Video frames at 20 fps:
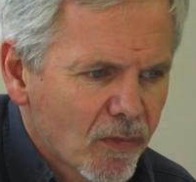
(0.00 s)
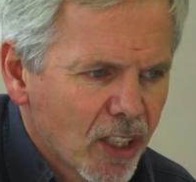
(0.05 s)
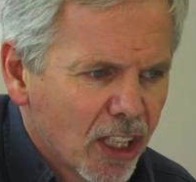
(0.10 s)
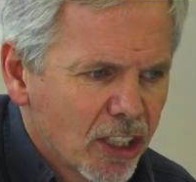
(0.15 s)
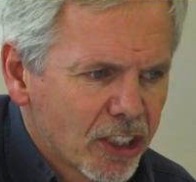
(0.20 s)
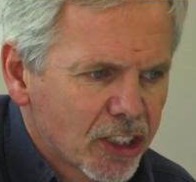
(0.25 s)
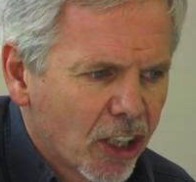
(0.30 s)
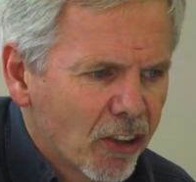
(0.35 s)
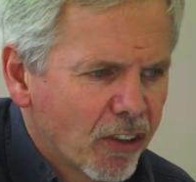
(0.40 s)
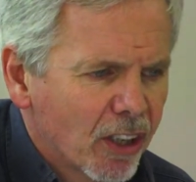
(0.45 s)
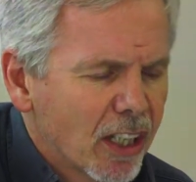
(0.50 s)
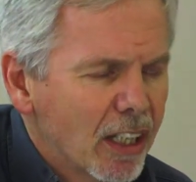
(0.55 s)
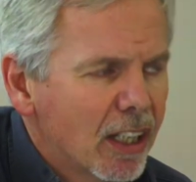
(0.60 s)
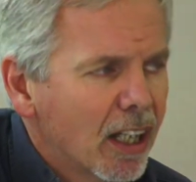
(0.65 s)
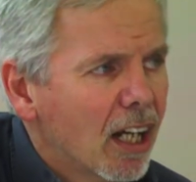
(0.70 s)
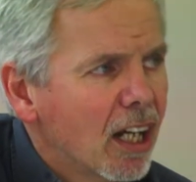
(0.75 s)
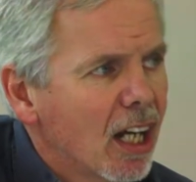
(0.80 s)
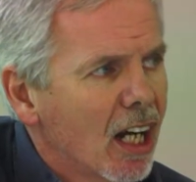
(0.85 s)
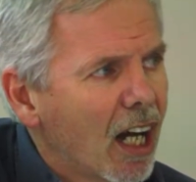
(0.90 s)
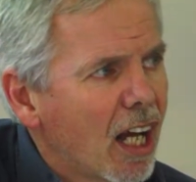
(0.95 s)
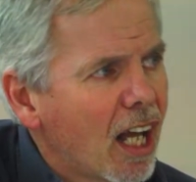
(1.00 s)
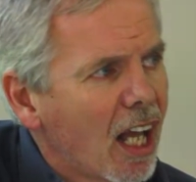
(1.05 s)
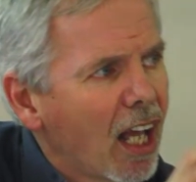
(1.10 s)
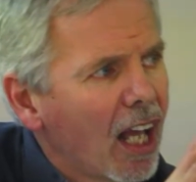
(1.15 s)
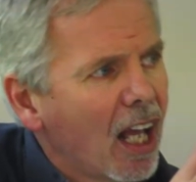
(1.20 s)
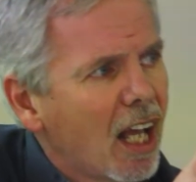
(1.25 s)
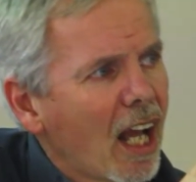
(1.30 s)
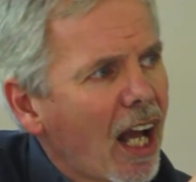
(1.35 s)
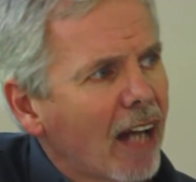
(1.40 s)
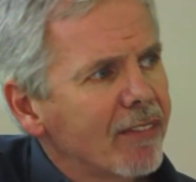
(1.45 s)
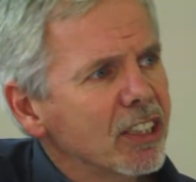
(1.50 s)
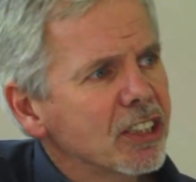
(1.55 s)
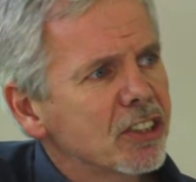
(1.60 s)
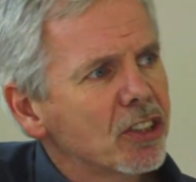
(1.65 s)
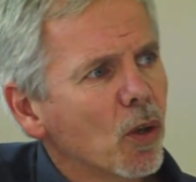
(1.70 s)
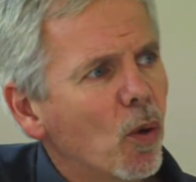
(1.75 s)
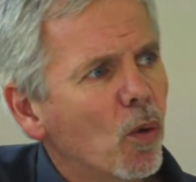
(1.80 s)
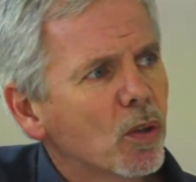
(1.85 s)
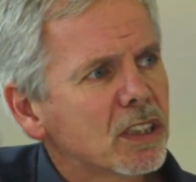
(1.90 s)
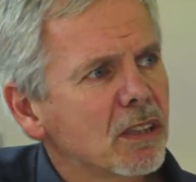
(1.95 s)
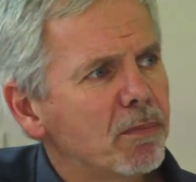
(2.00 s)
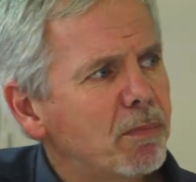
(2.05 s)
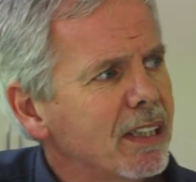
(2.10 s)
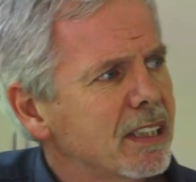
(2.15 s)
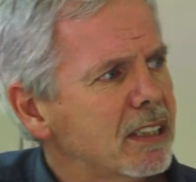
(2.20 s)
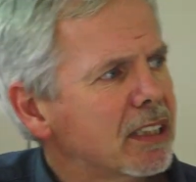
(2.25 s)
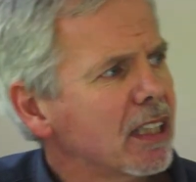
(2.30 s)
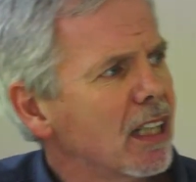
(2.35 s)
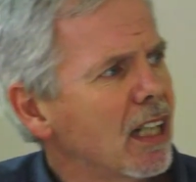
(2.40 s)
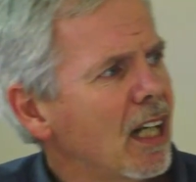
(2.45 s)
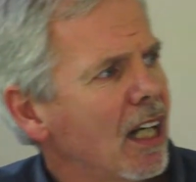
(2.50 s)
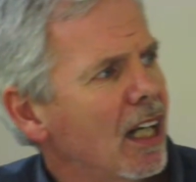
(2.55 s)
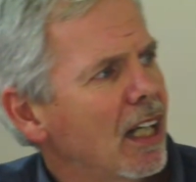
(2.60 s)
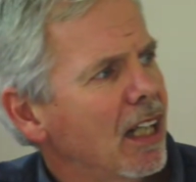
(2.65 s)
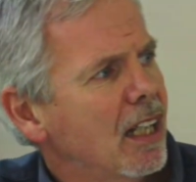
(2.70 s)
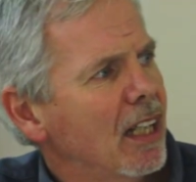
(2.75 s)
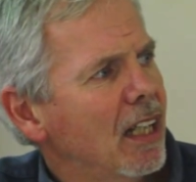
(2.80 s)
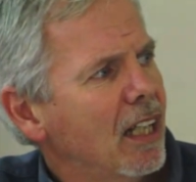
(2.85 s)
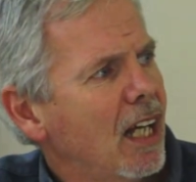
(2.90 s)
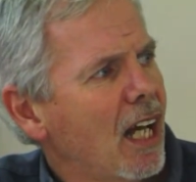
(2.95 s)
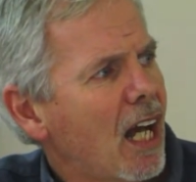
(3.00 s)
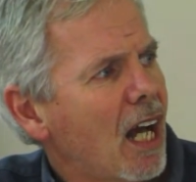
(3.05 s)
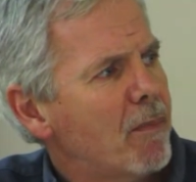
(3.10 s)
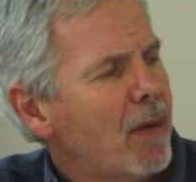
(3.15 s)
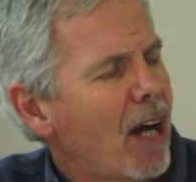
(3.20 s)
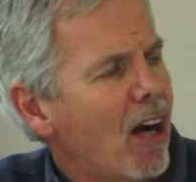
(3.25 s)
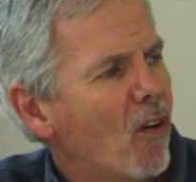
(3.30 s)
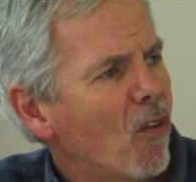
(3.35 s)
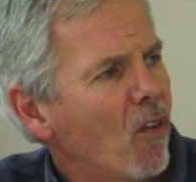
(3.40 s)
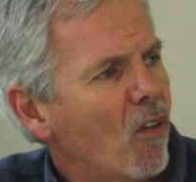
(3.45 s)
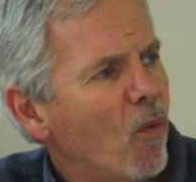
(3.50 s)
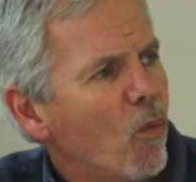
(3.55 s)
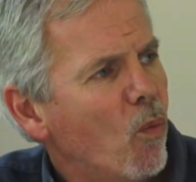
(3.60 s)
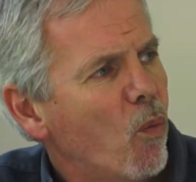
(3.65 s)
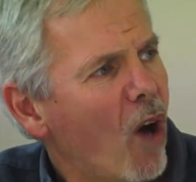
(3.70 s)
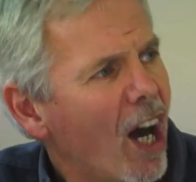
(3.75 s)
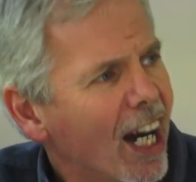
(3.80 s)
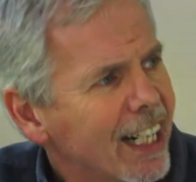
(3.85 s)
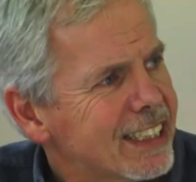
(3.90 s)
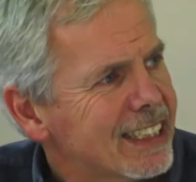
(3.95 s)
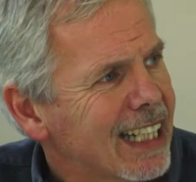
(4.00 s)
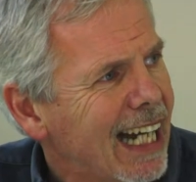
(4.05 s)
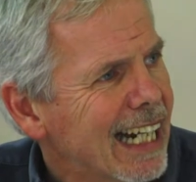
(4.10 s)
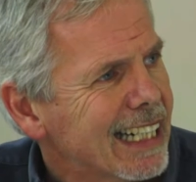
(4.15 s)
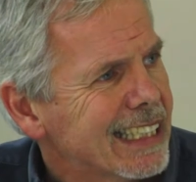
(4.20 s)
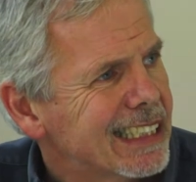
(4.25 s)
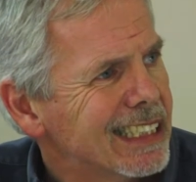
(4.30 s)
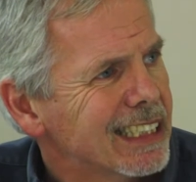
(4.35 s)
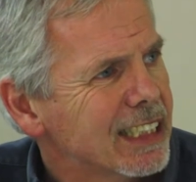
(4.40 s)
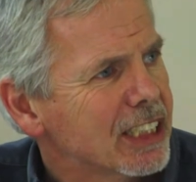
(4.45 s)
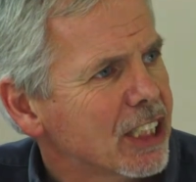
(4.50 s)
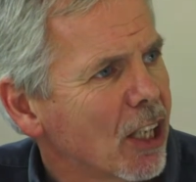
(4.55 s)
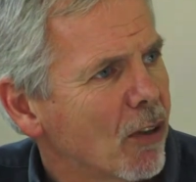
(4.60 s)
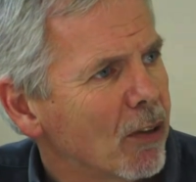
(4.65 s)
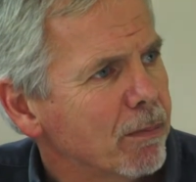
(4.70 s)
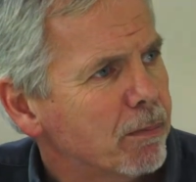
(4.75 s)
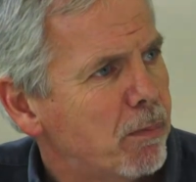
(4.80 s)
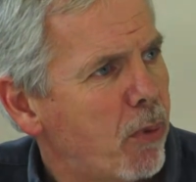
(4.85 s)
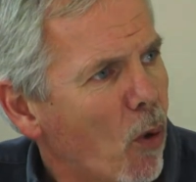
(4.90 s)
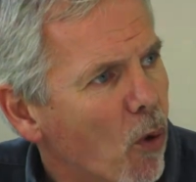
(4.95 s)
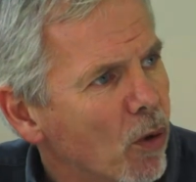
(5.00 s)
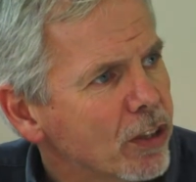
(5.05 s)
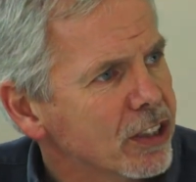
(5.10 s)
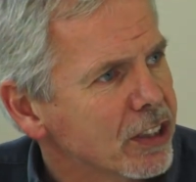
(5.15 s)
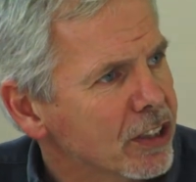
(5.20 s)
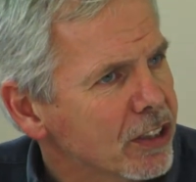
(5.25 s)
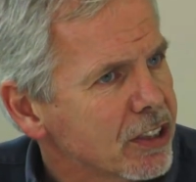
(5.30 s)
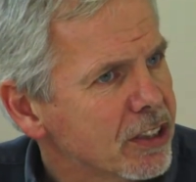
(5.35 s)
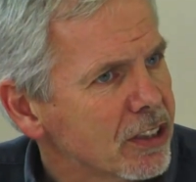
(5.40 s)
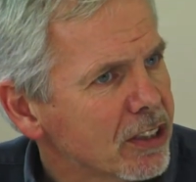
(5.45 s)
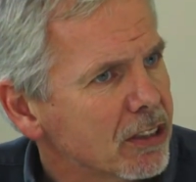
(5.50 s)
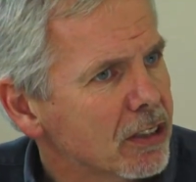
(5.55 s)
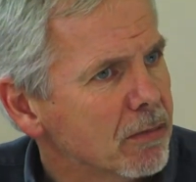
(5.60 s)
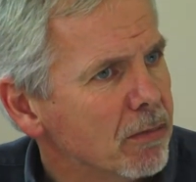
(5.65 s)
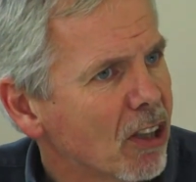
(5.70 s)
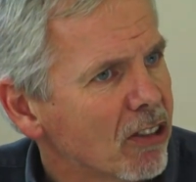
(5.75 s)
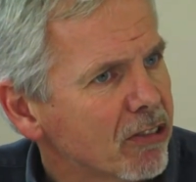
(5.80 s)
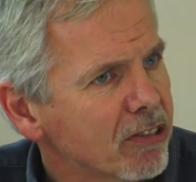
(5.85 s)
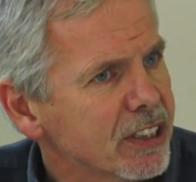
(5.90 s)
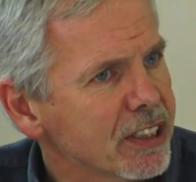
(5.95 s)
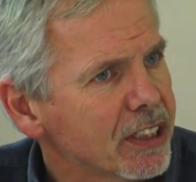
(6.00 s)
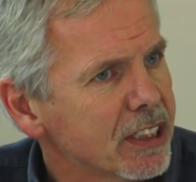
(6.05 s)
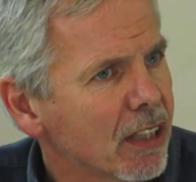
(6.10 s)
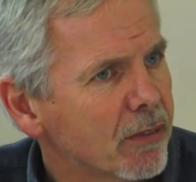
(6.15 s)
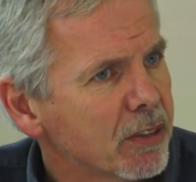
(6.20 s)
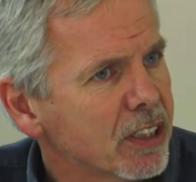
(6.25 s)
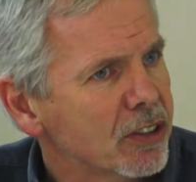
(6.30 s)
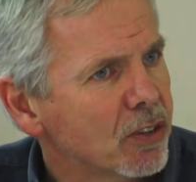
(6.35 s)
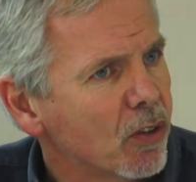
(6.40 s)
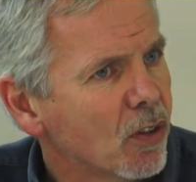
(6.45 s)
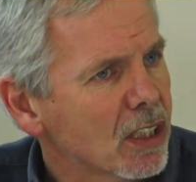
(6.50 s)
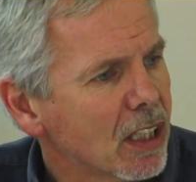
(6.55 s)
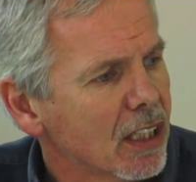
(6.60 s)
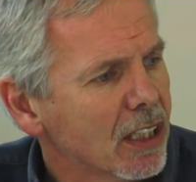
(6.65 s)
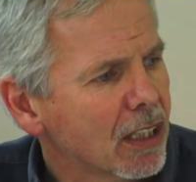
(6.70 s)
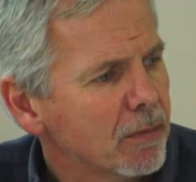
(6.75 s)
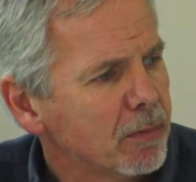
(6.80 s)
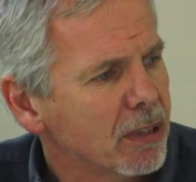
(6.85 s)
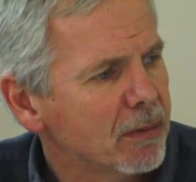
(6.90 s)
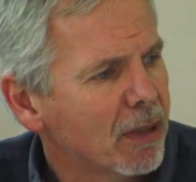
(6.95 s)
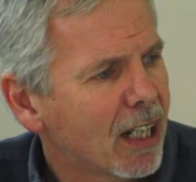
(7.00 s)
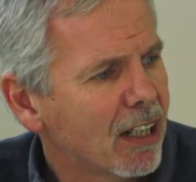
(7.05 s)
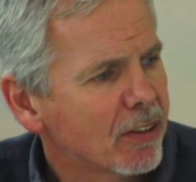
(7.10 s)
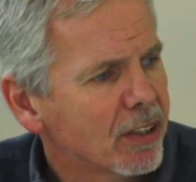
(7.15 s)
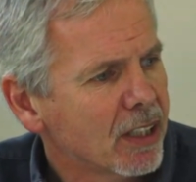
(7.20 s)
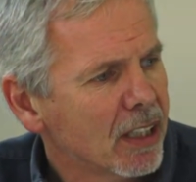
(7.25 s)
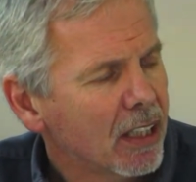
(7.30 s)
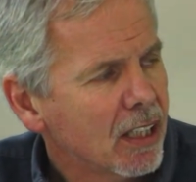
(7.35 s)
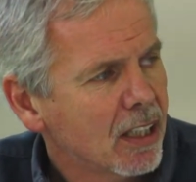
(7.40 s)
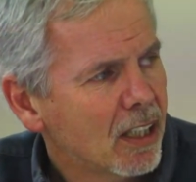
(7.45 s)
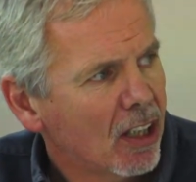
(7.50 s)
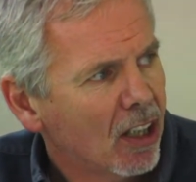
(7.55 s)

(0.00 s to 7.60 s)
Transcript: So, having talked a bit about why tax is so important to democracy, I want to talk a little bit about